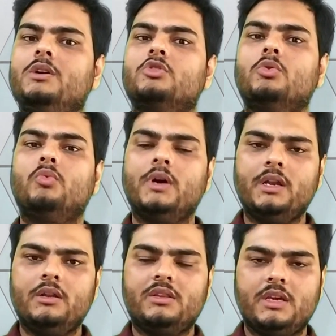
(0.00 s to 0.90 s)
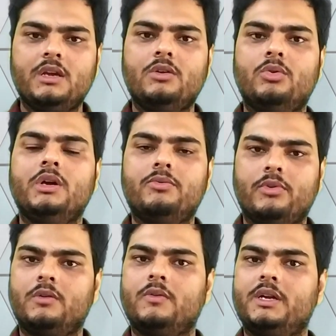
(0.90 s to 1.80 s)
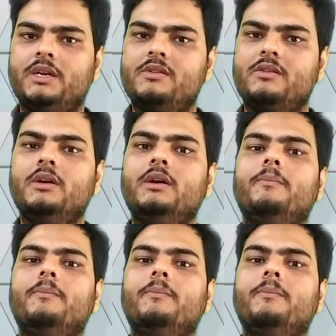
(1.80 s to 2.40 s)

So one thing going forward is